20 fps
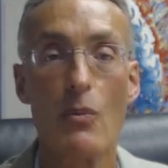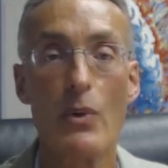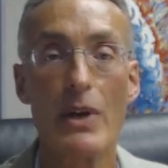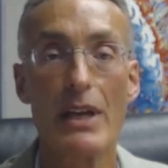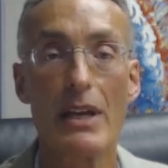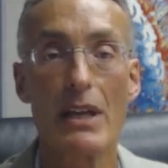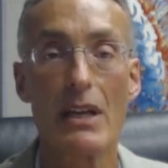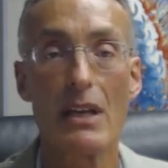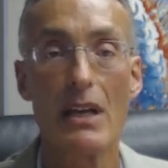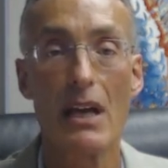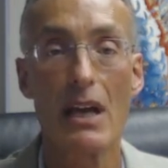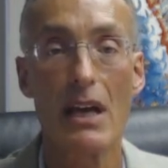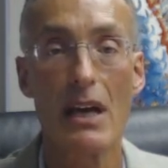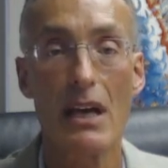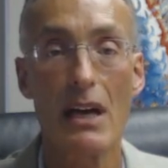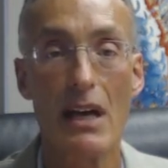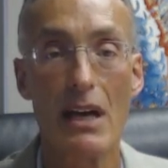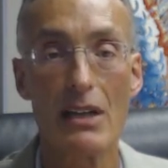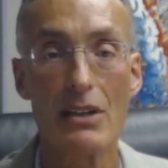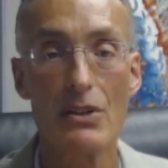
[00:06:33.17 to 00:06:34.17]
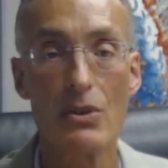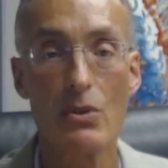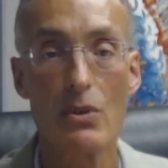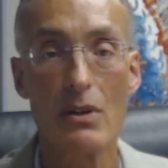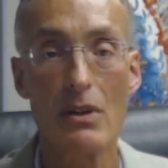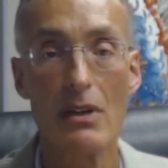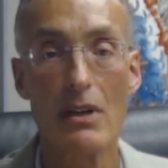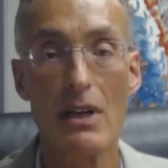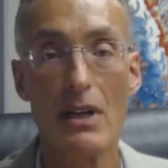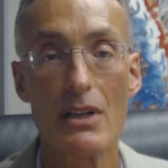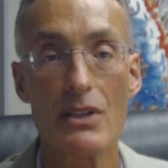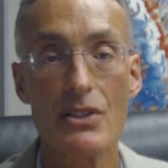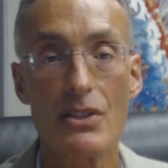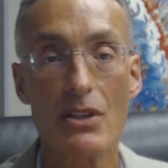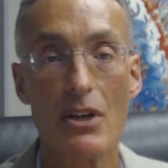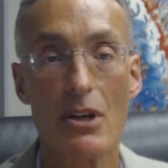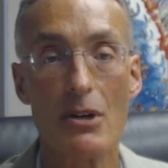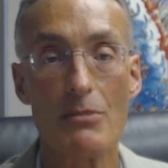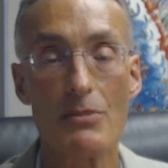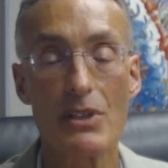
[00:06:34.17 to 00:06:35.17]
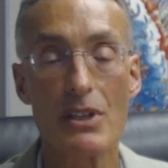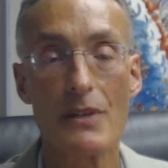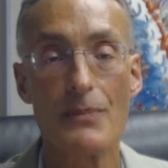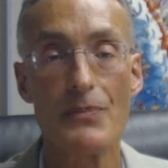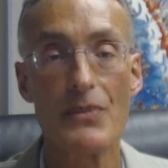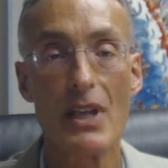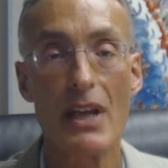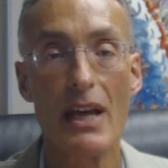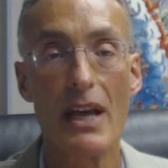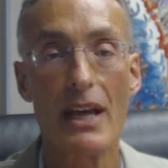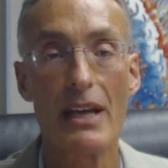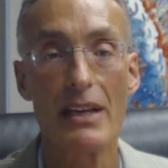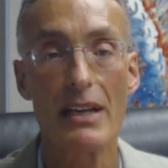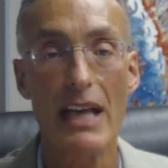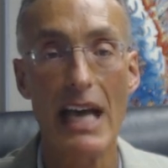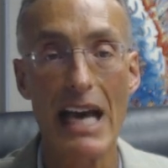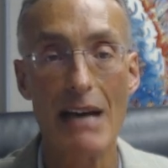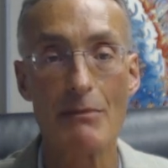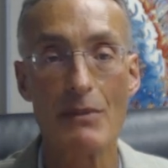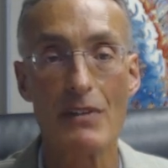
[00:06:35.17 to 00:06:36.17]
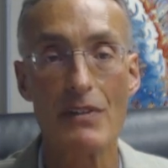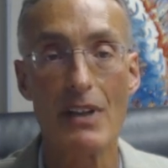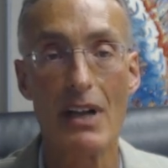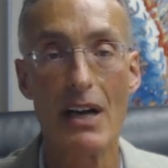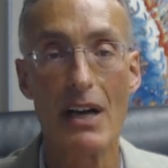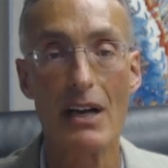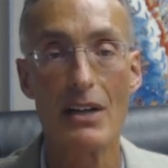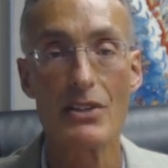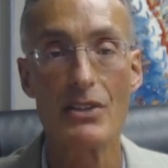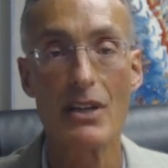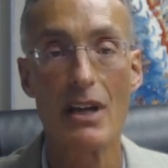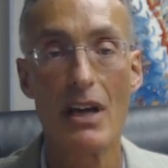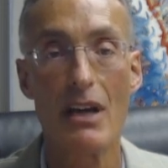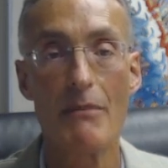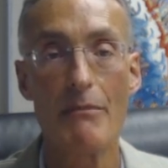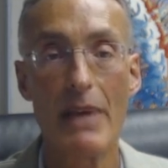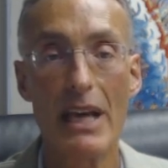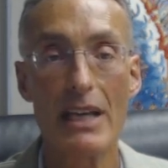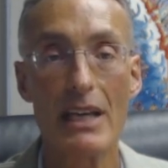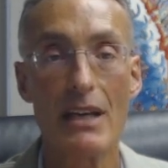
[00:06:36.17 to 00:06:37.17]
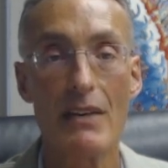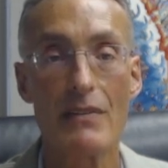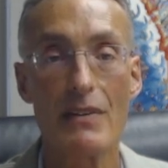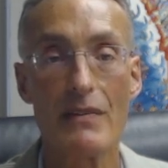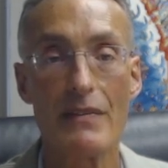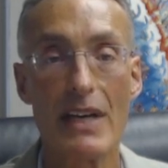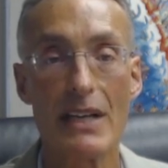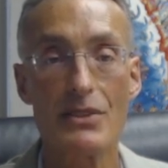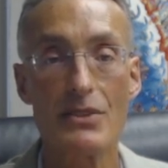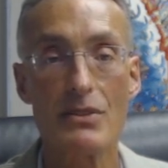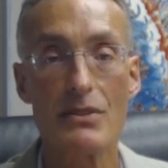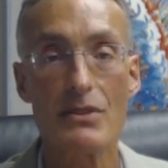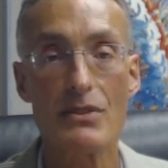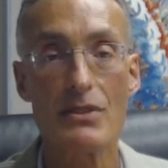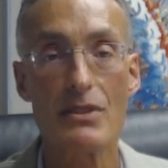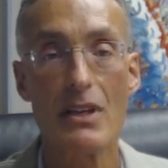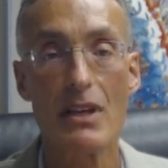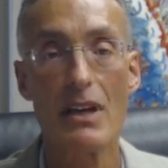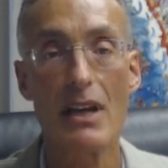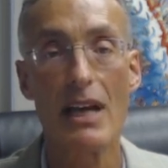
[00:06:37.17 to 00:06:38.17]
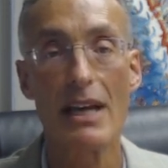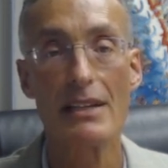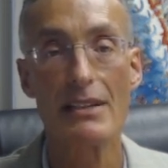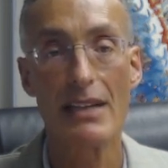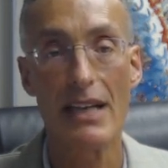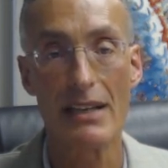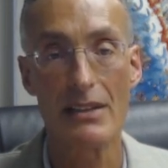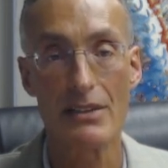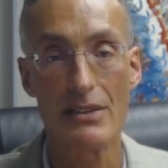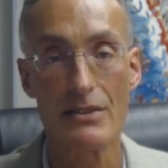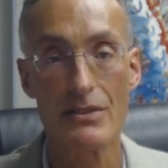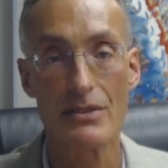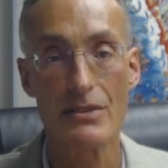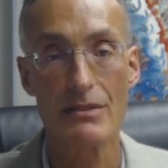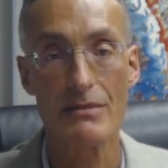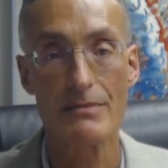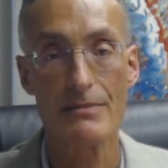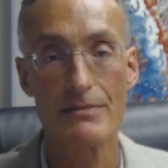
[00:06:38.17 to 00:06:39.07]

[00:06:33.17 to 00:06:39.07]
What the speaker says: we can contour, sculpt, and camouflage many of the vessels and tendons.